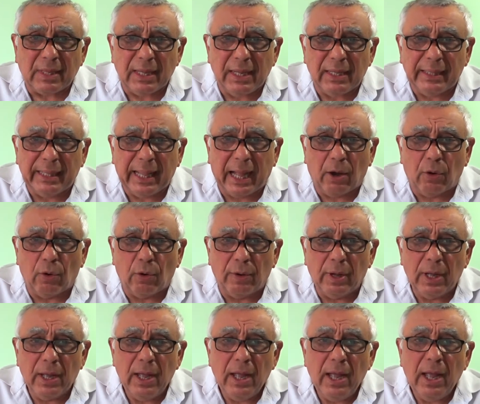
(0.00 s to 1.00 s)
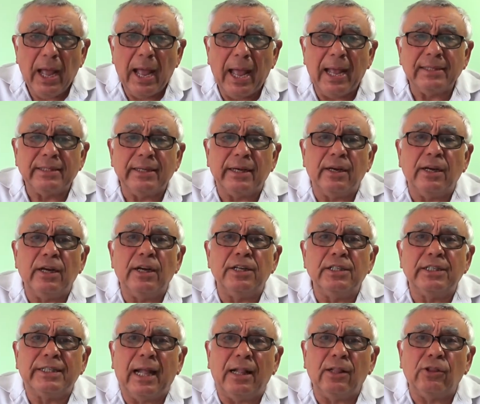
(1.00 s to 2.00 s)
Now, as a
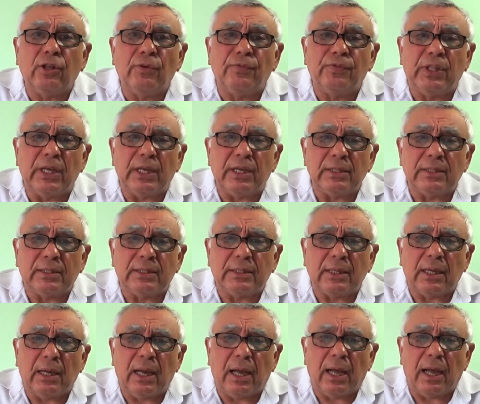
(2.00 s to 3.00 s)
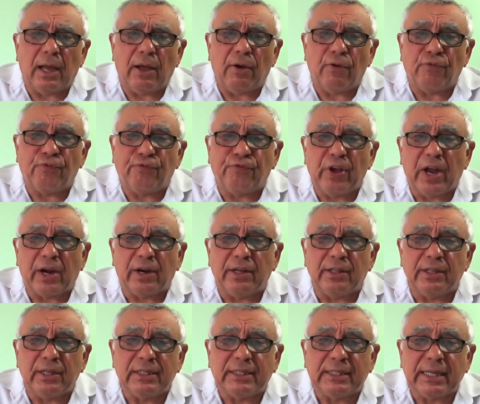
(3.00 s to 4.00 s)
result of this, uh, Pharaoh
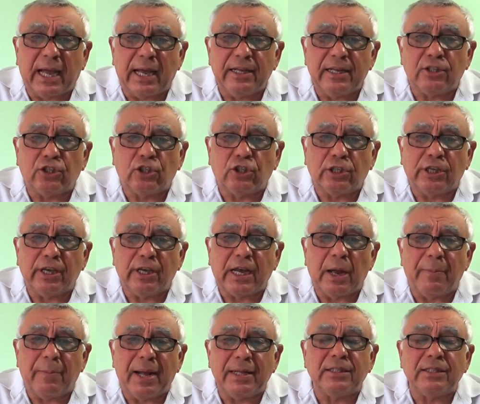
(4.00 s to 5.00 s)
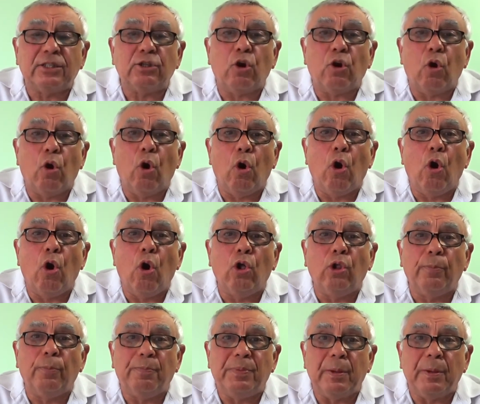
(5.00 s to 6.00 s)
decides, he commands
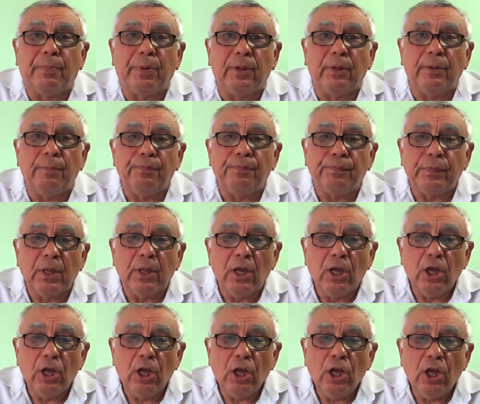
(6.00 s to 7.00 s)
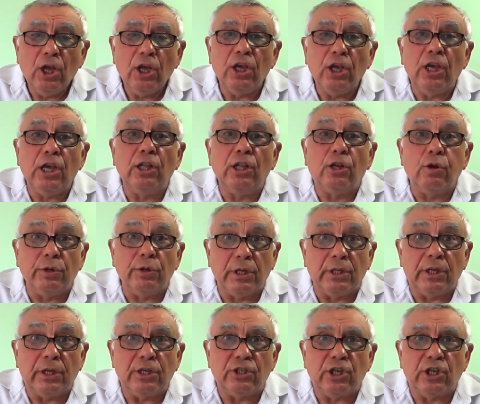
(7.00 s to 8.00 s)
all people, including
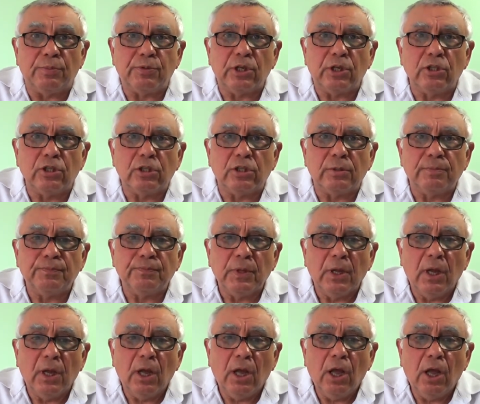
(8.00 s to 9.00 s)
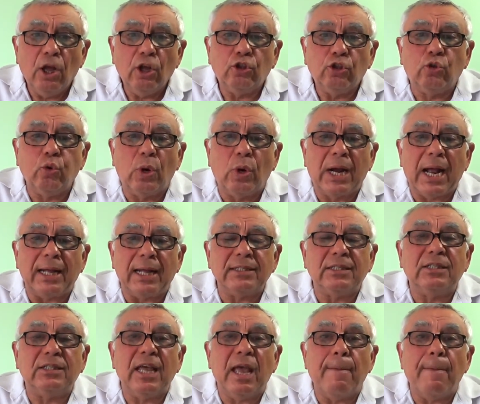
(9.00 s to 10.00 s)
the Egyptians, to
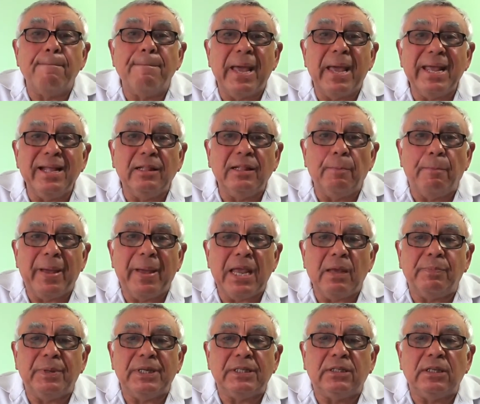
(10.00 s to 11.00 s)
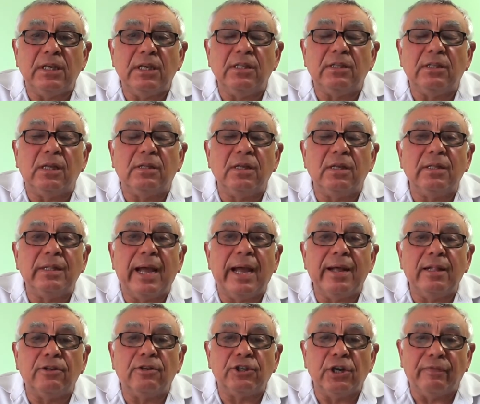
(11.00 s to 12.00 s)
cast their male babies into the
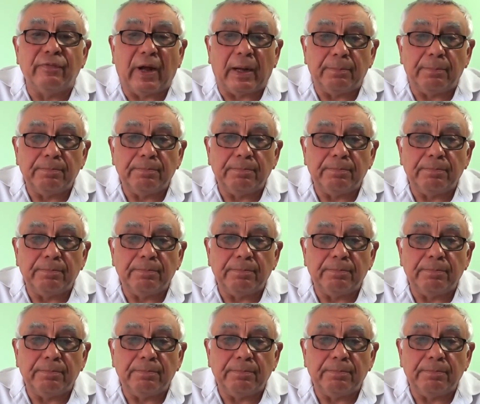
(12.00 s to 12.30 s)
Nile River.